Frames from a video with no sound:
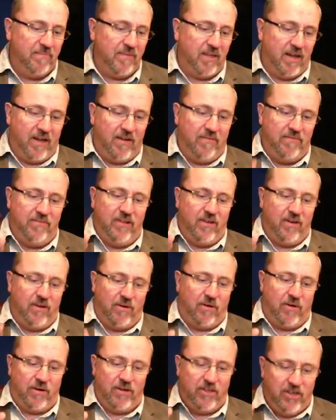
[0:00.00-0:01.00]
of the
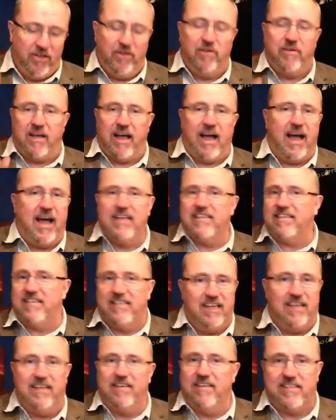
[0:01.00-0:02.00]
Lord. You guys
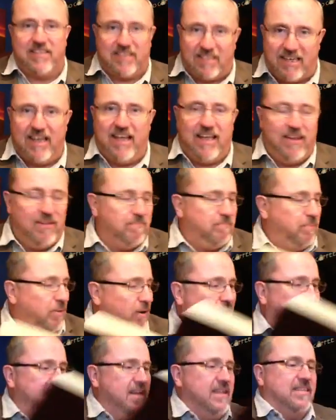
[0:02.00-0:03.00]
didn't sin.
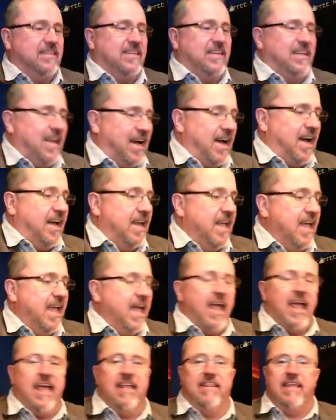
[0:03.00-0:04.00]
Praise God.
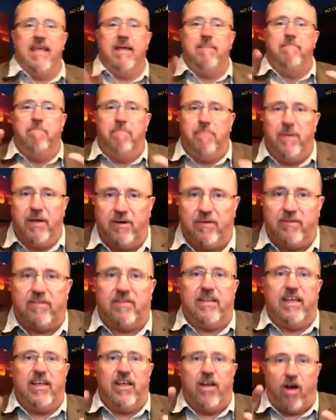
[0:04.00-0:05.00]
And they
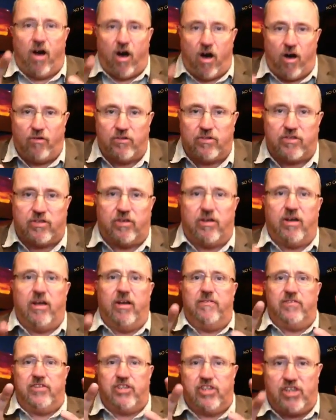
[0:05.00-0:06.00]
built the altar
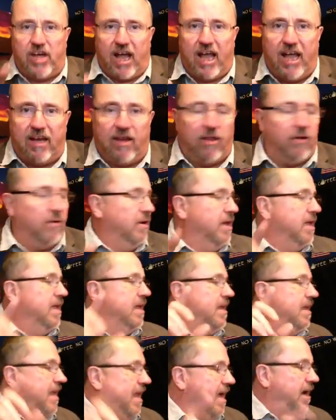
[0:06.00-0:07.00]
of Shiloh.
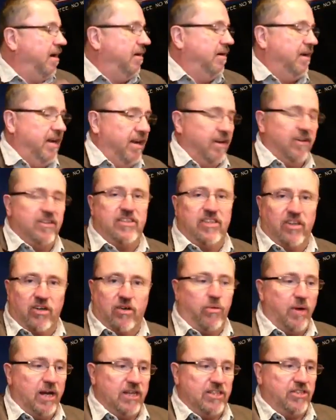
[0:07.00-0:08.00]
Now, here's the
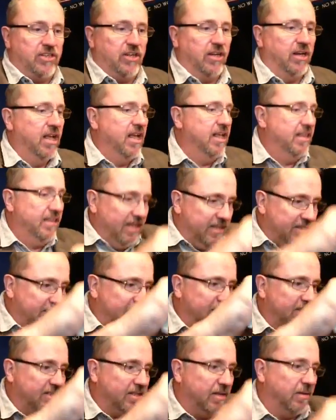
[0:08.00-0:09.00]
question. This
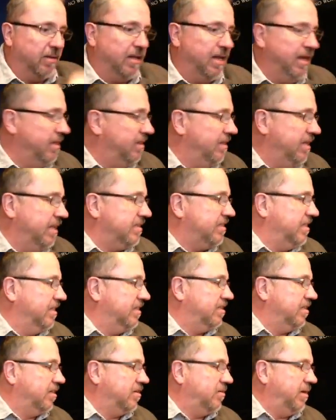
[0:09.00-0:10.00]
is
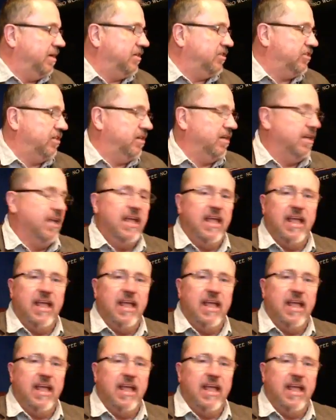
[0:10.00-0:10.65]
the question.